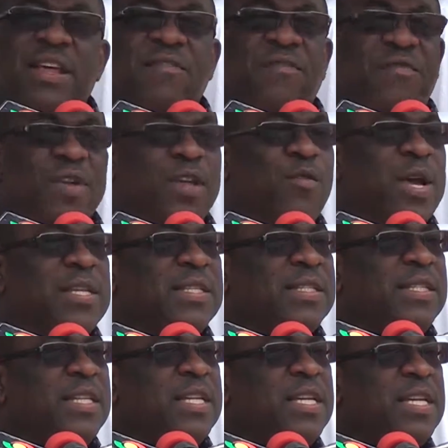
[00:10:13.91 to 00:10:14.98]
the
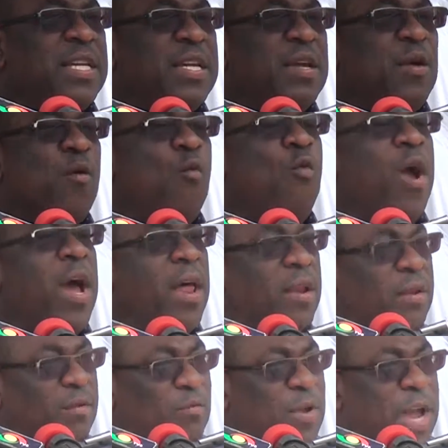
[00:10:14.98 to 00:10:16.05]
frequency
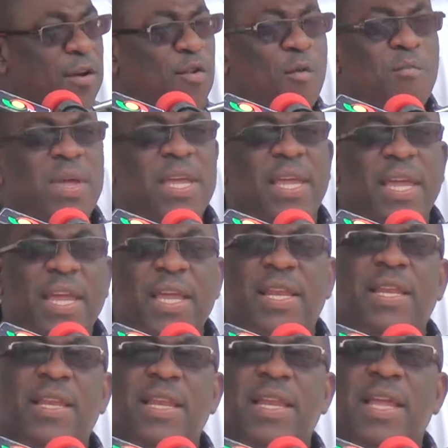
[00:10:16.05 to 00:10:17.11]
well. We are not
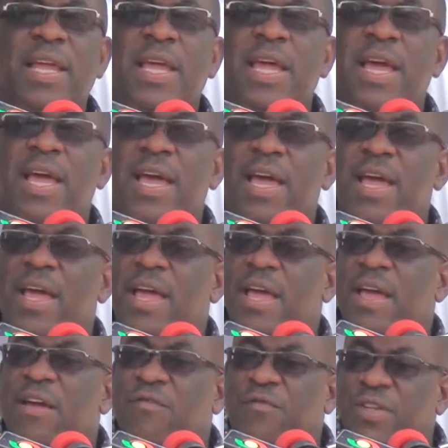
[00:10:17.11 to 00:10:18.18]
making
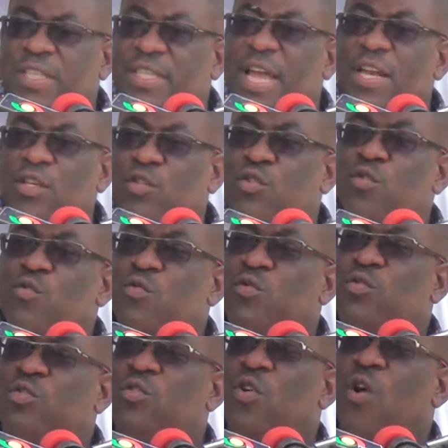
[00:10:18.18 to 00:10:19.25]
efficient
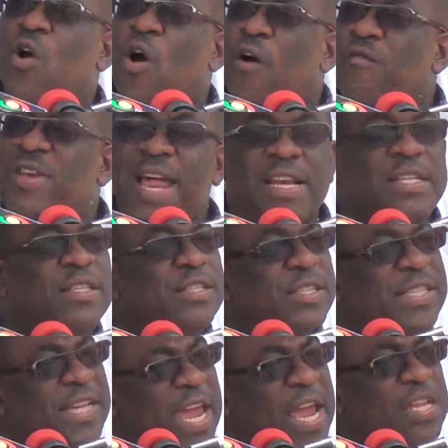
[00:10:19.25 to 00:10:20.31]
use of that
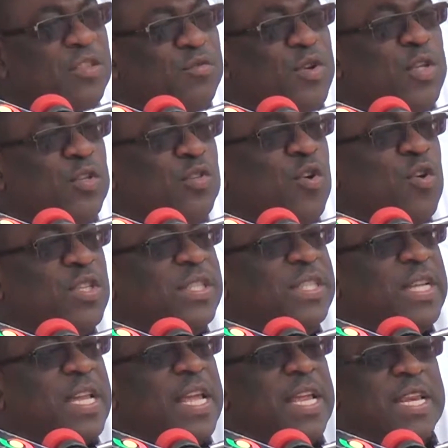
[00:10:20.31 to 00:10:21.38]
scarce resource
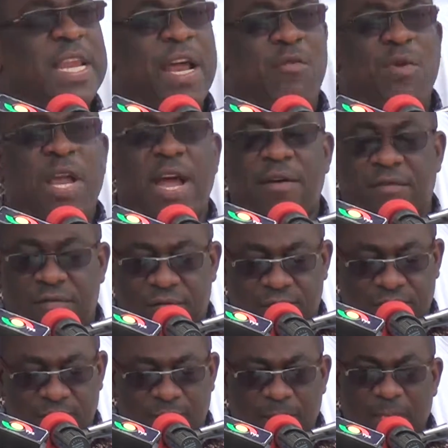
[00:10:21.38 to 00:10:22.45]
that we have.
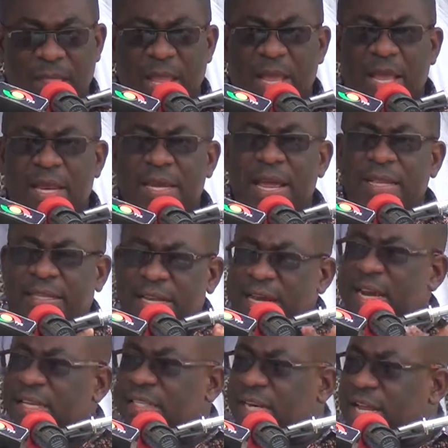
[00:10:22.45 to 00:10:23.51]
The
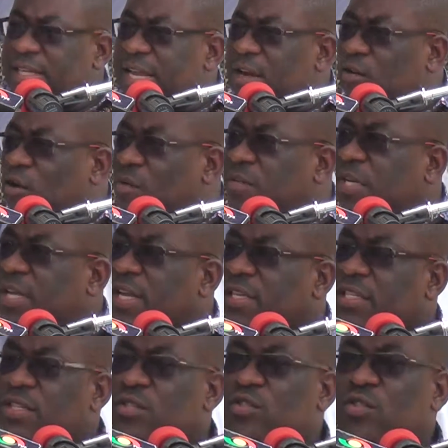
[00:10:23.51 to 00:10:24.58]
International
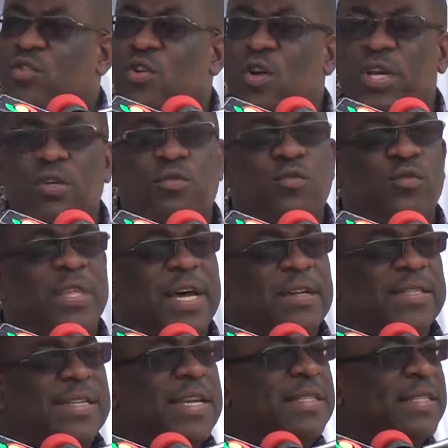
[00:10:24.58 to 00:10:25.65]
Telecommunications Union in
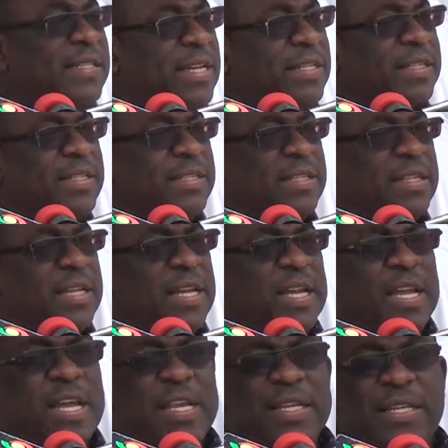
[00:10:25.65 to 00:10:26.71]
2006
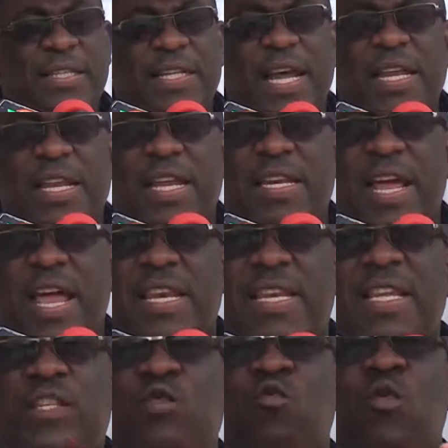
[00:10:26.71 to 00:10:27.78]
decided that
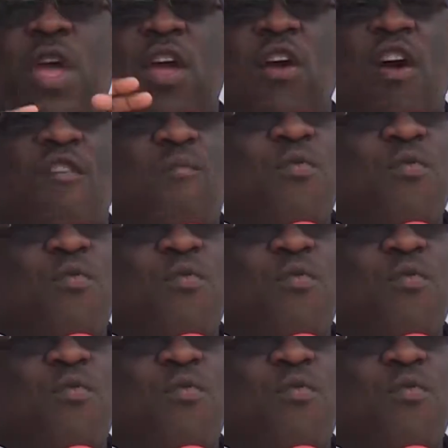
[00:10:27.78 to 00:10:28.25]
this way of